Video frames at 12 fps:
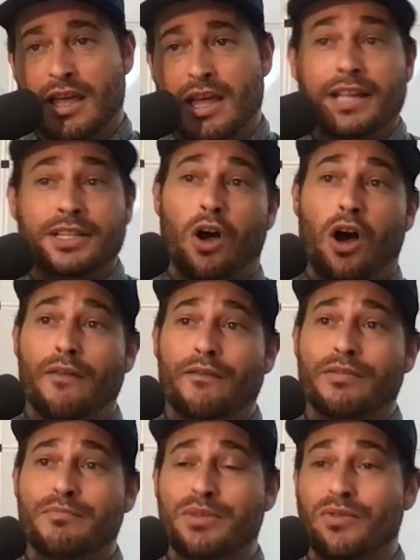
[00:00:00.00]
It's
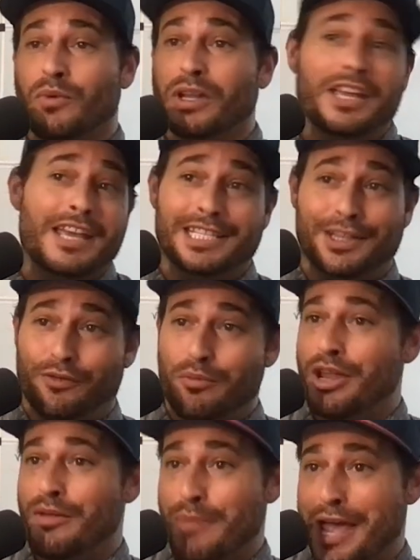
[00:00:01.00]
often been really easy for
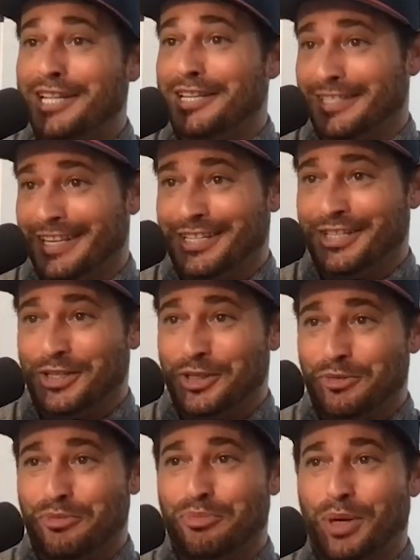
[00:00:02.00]
me to make
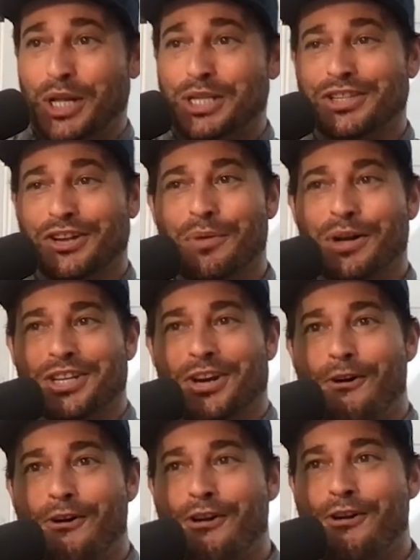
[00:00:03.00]
decisions, but so much
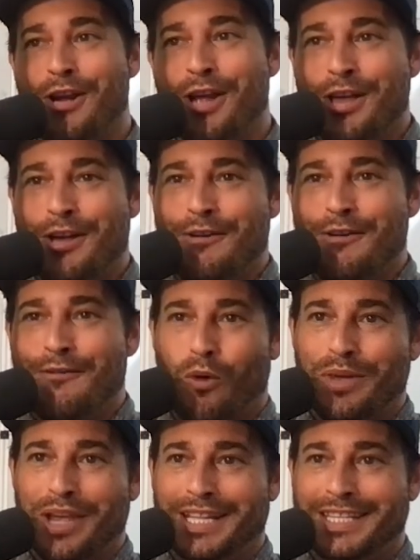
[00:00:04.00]
harder for
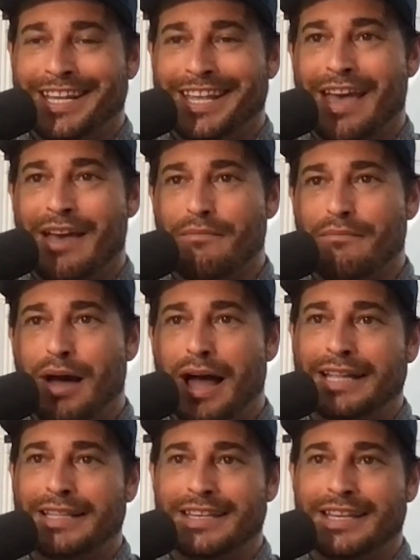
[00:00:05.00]
me to get
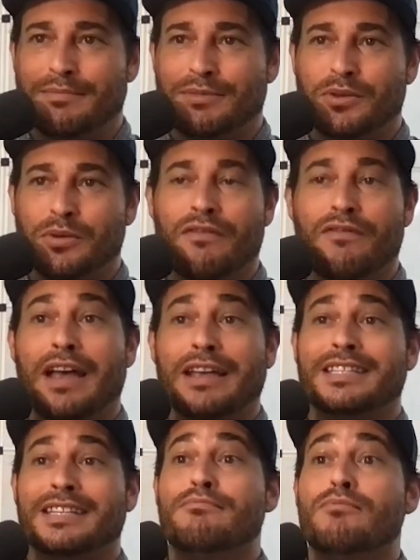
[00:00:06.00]
my team to
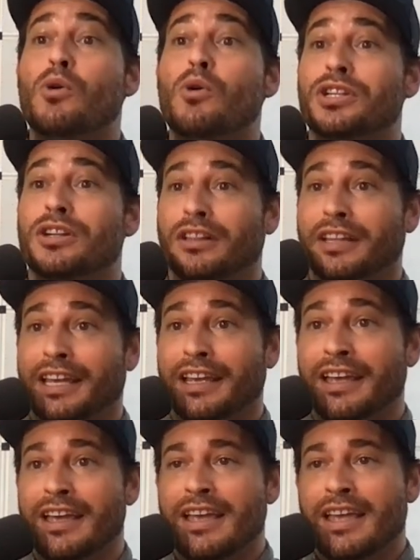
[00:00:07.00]
invest emotionally
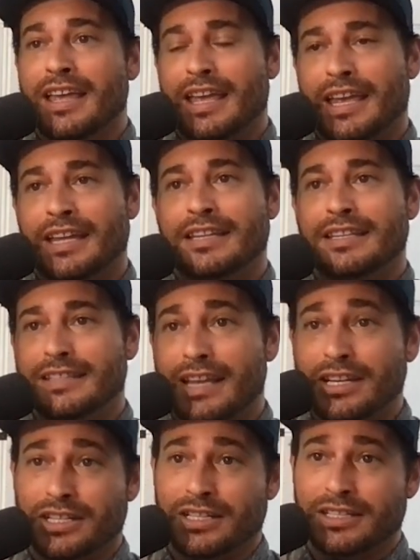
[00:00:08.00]
in
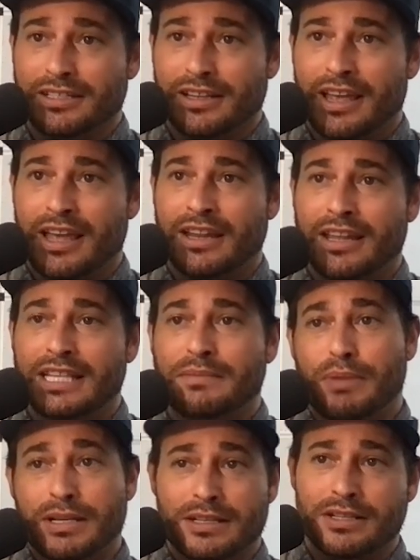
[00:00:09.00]
decisions. And as
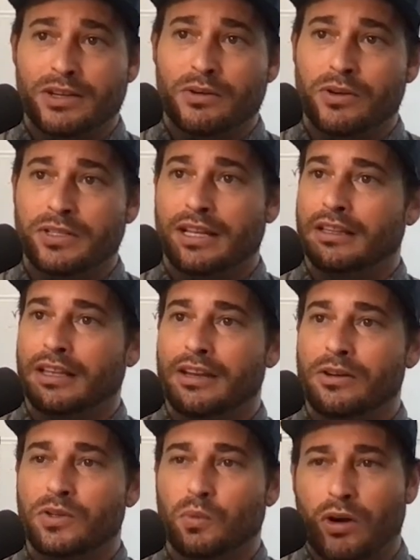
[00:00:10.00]
business owners and
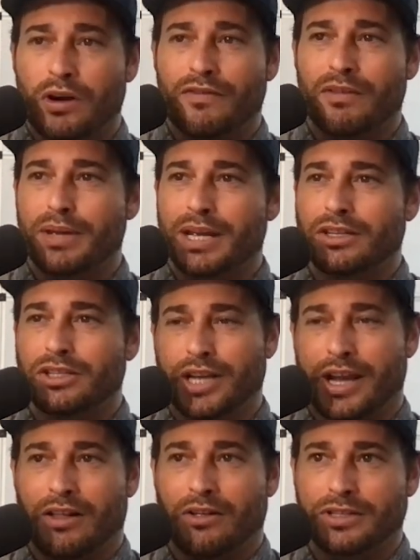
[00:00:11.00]
leaders, one of the biggest
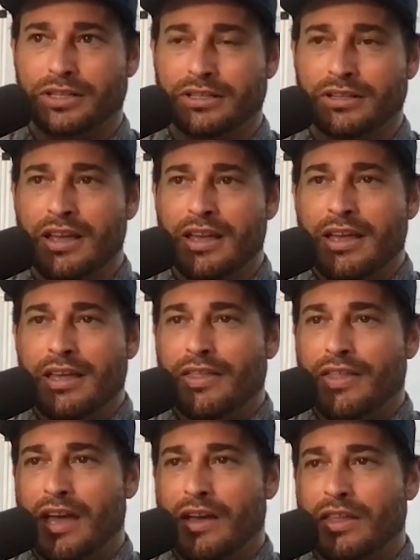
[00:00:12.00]
challenges
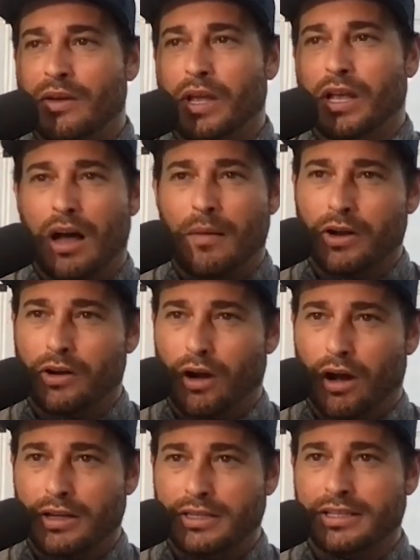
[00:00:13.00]
that we come
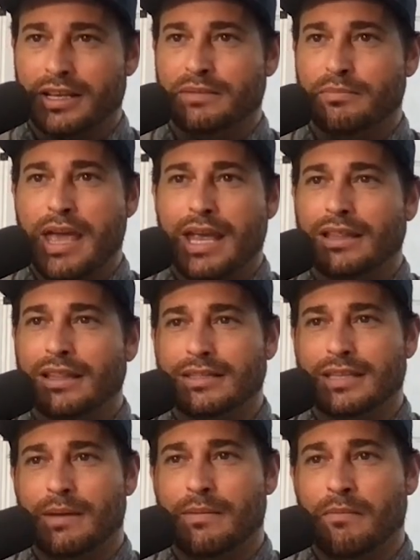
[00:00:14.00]
across is making the
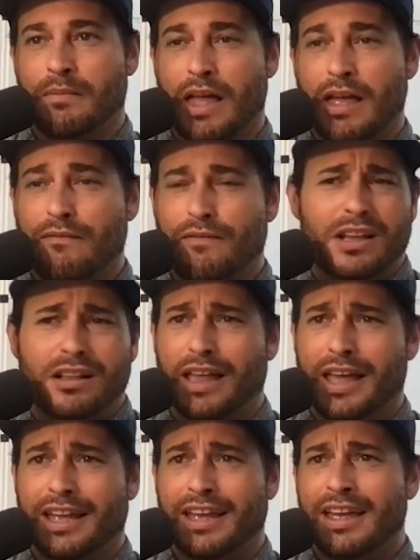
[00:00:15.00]
team feel
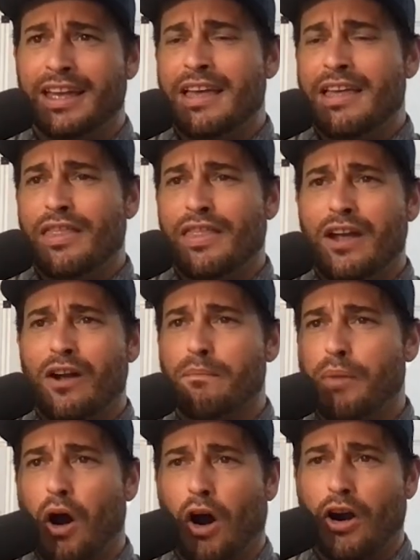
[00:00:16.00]
like they are
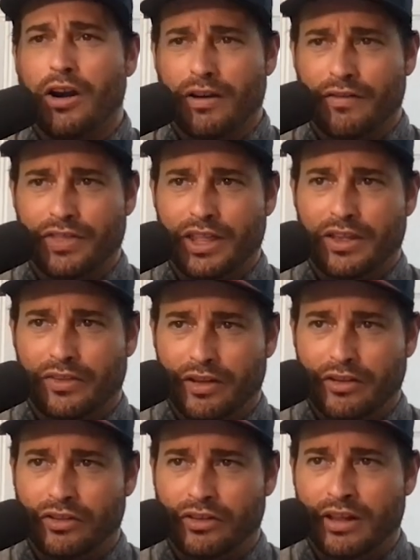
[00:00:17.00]
part of the
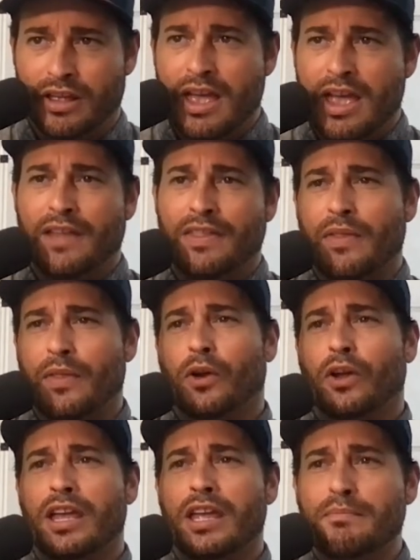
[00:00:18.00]
decision and that their
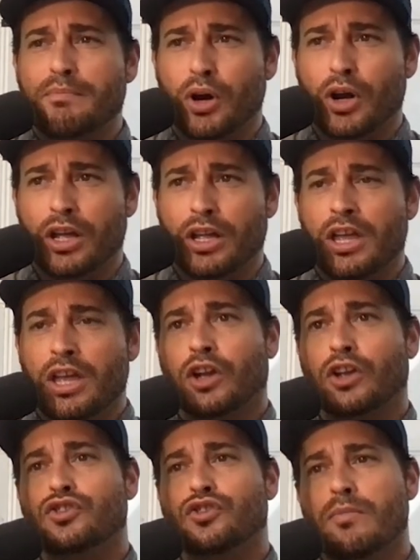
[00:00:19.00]
input
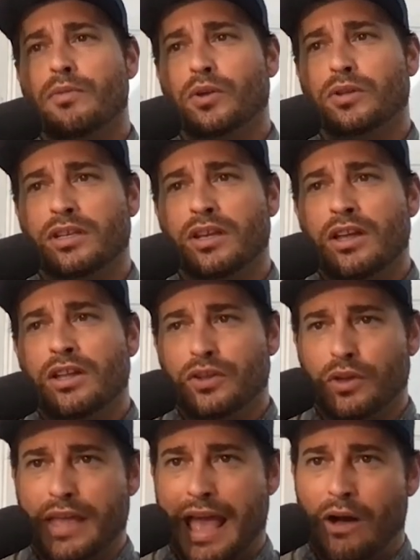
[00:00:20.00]
contributes
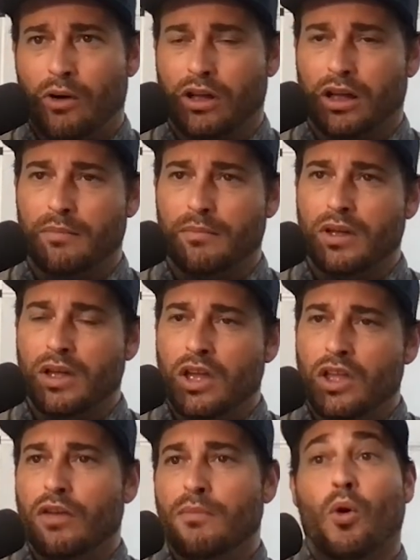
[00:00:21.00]
to the outcome.
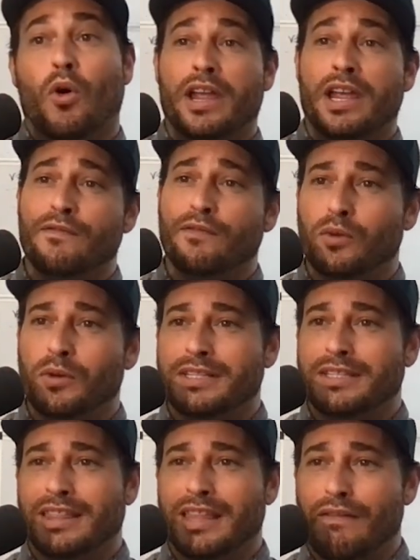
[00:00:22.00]
The more influence
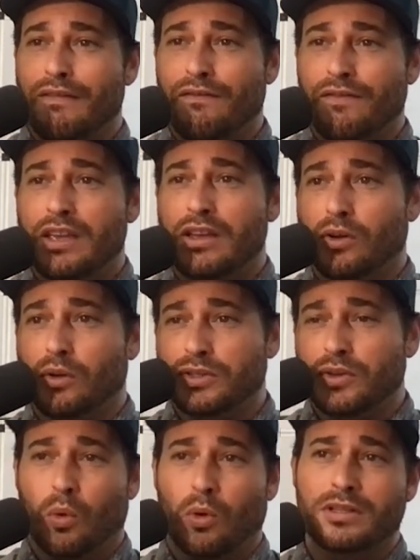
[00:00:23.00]
that they feel
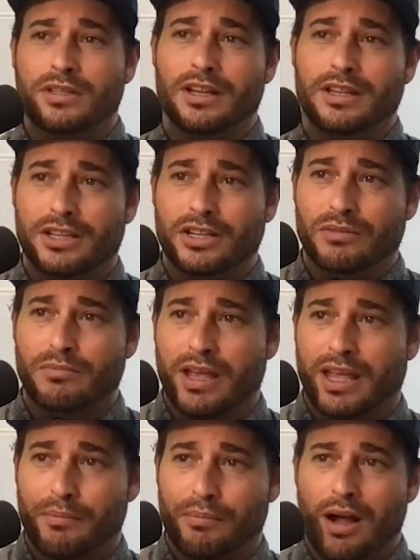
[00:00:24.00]
towards the
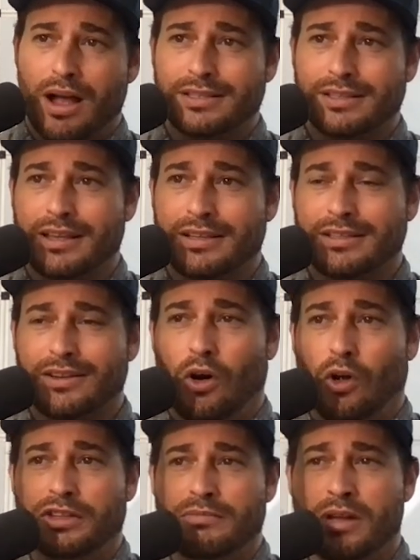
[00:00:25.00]
decision-making process,
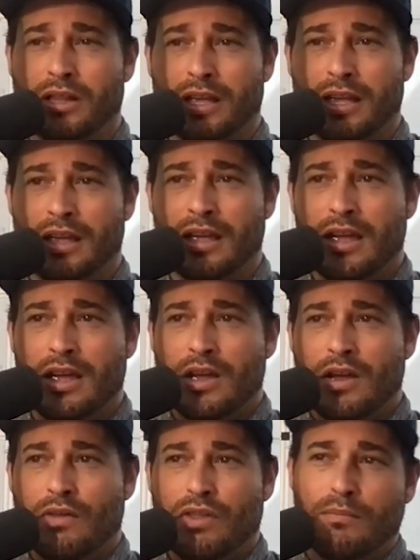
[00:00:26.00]
ultimately,
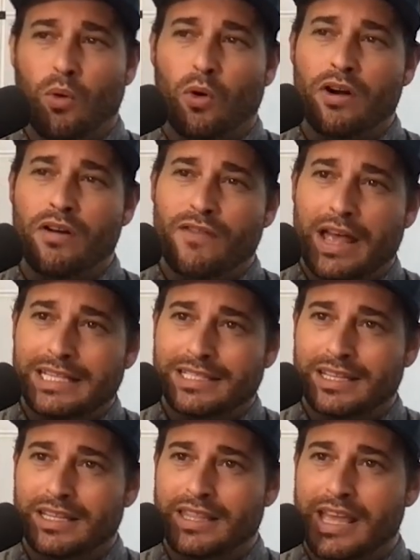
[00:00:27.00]
the more
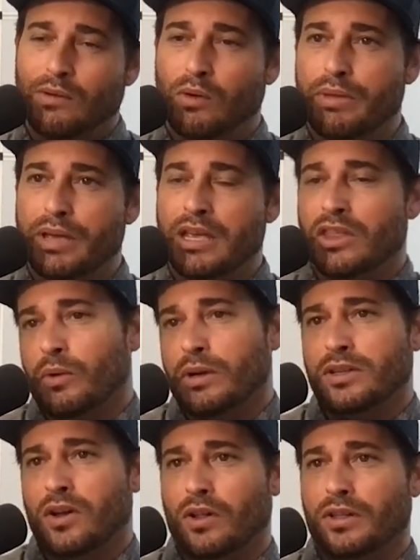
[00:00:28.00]
invested they will be in the
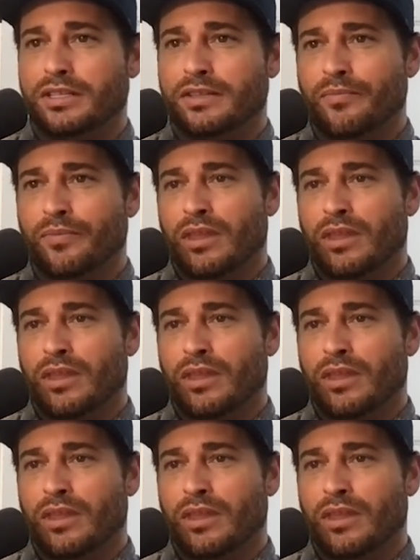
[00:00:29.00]
results.